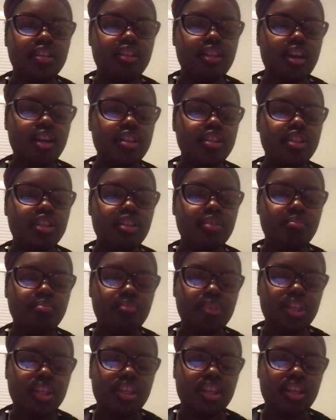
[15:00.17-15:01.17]
doesn't
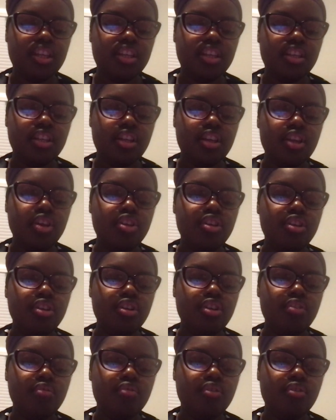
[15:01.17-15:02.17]
mean
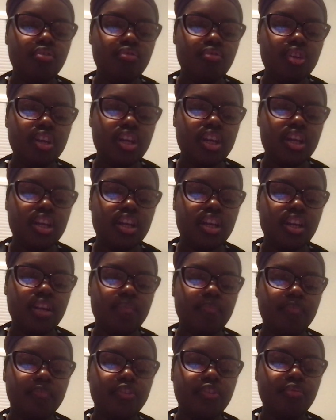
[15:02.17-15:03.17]
you agree
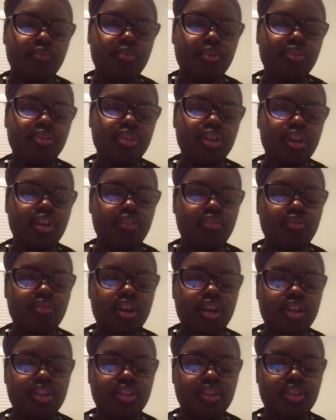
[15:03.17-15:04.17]
with the
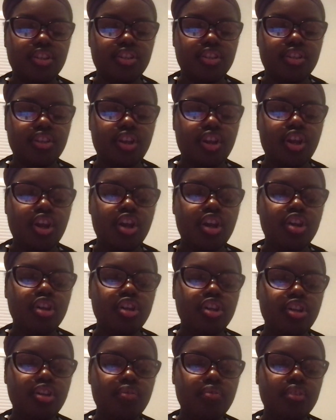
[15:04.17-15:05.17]
aggression.
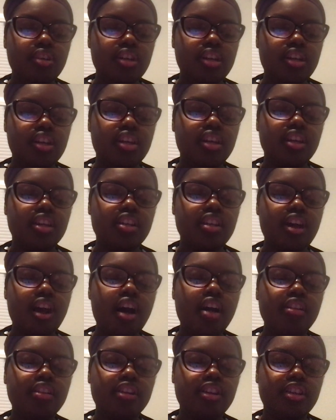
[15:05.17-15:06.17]
You can
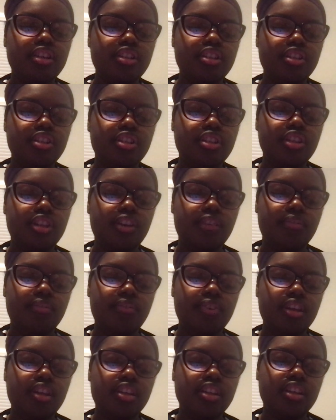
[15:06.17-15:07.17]
acknowledge their
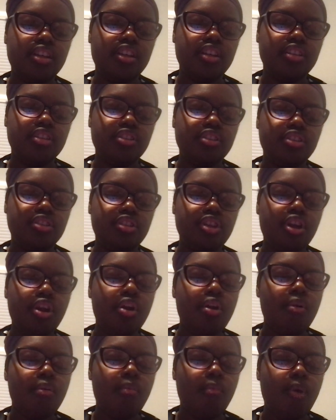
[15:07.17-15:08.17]
feelings
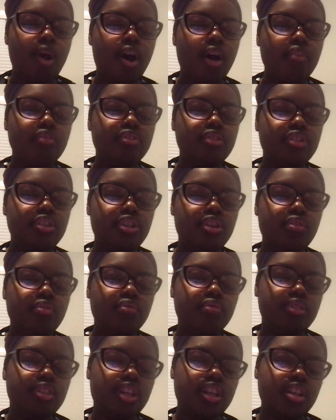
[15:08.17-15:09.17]
while still
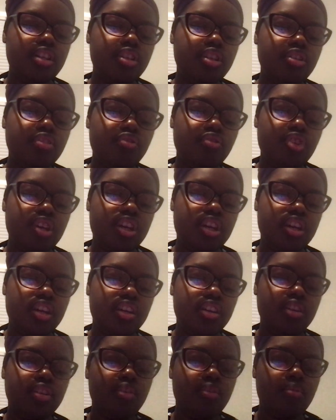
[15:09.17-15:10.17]

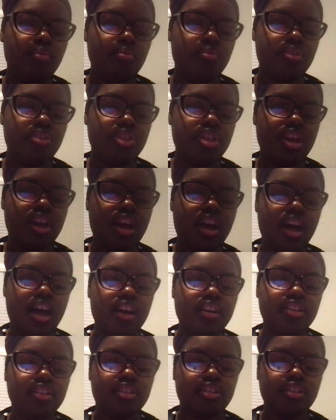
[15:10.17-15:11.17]
disagreeing with their
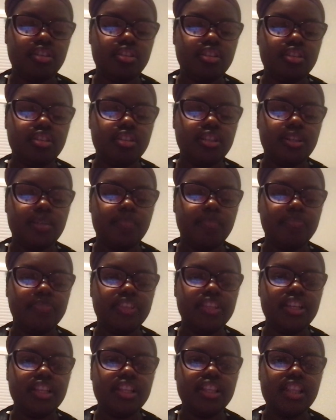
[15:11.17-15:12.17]
actions.
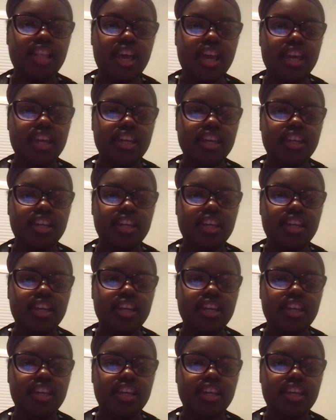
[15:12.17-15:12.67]
Like,